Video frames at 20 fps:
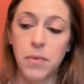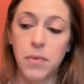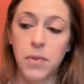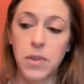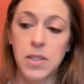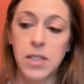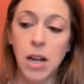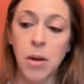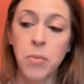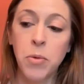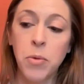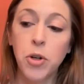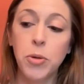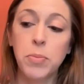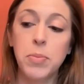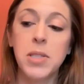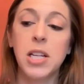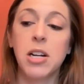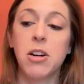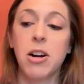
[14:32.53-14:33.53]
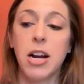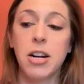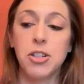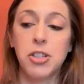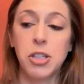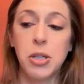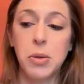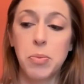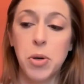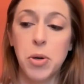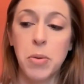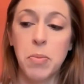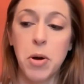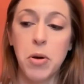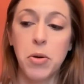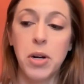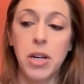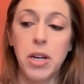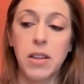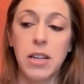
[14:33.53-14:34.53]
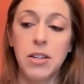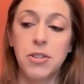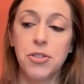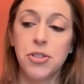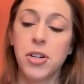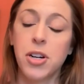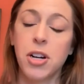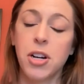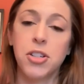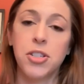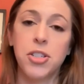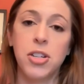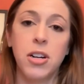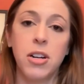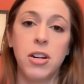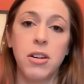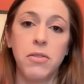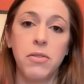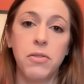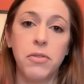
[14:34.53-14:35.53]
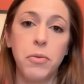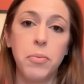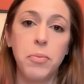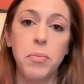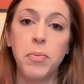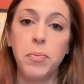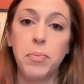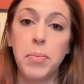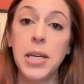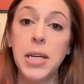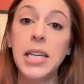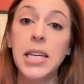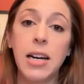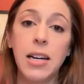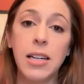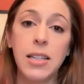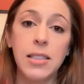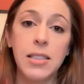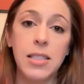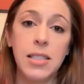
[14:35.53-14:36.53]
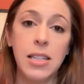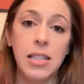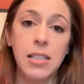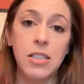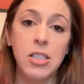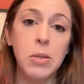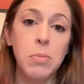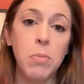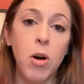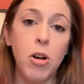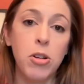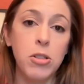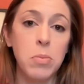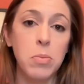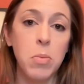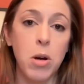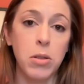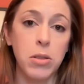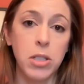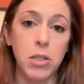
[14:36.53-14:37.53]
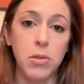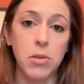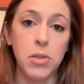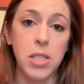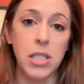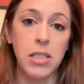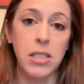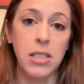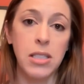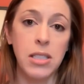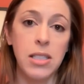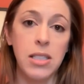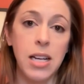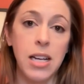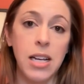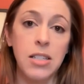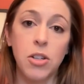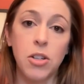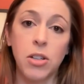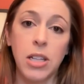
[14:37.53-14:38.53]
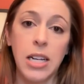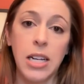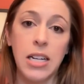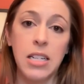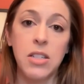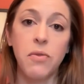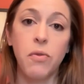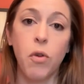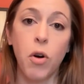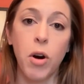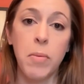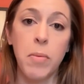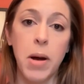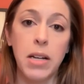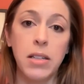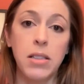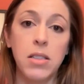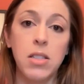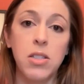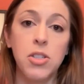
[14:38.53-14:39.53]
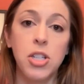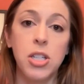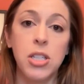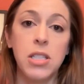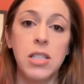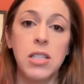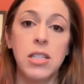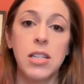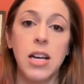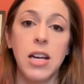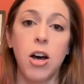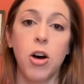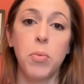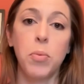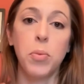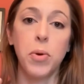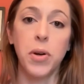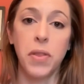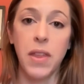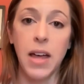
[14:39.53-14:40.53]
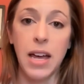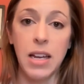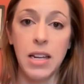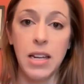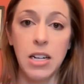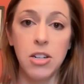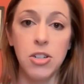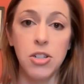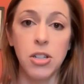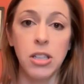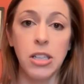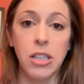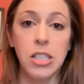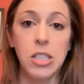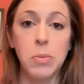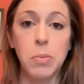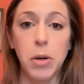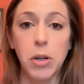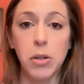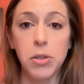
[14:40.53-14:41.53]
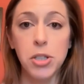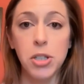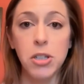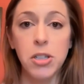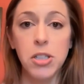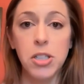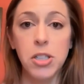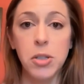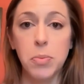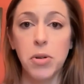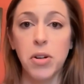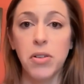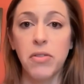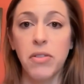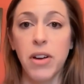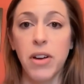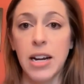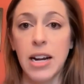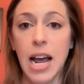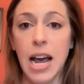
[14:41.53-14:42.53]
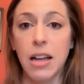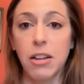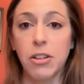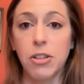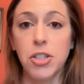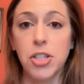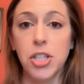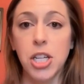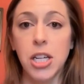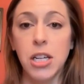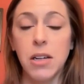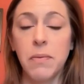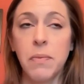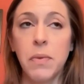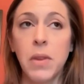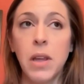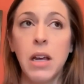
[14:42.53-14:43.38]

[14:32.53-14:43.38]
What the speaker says: some groups that are actually promoting the introduction of peanuts in small doses as early as 4 months, just to help with that initial exposure to prevent allergy.